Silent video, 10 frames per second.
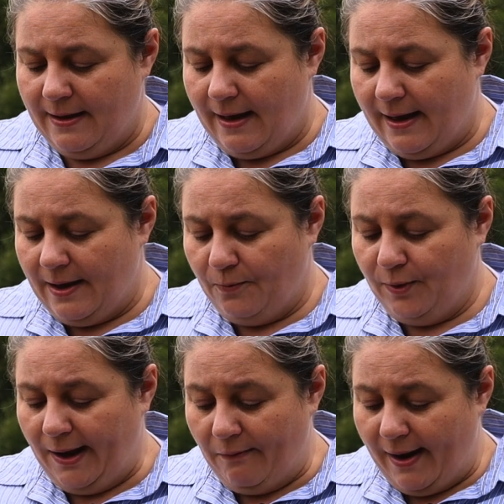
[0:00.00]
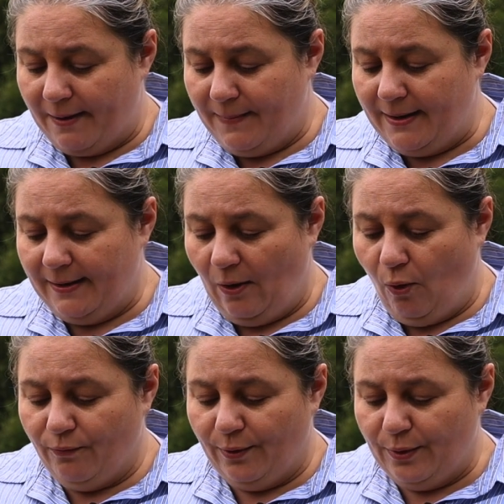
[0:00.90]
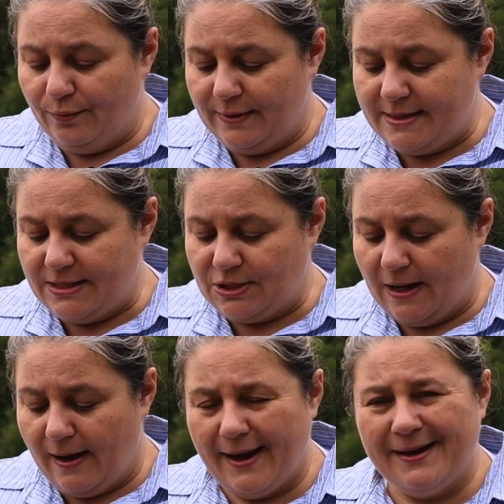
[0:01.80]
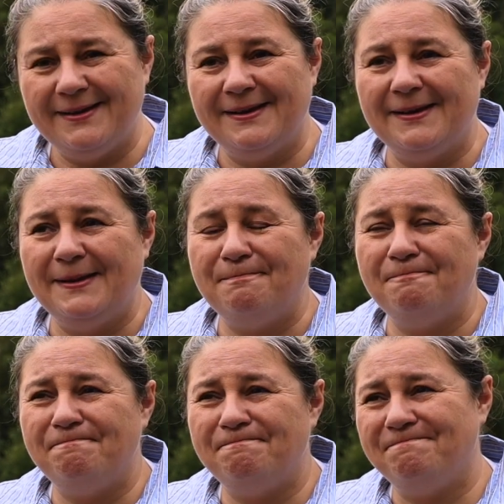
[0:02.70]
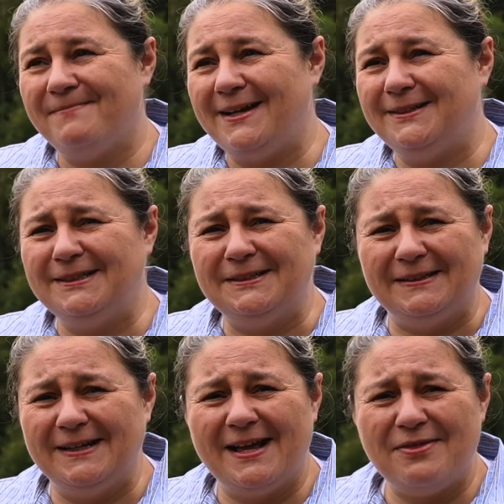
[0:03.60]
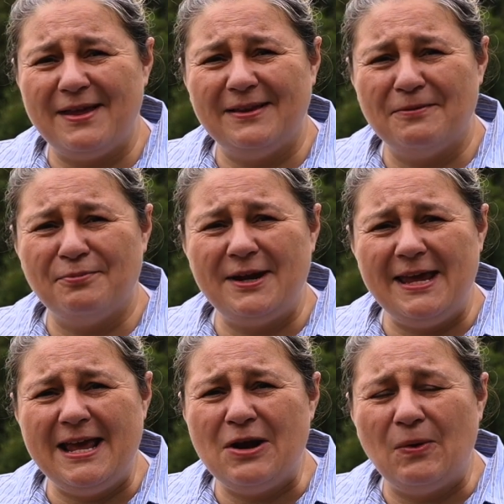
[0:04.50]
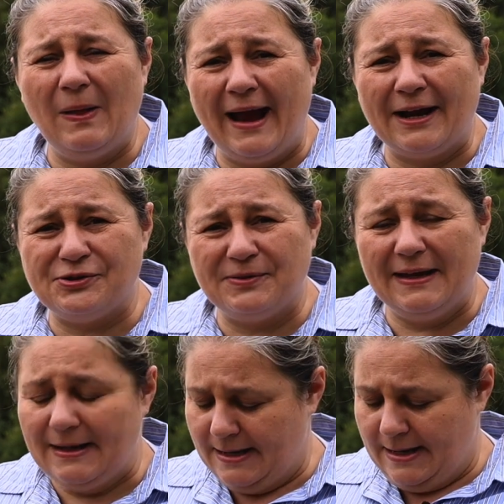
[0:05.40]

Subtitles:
Would I recommend it over the DJI? I don't know. I think they're pretty equal, actually.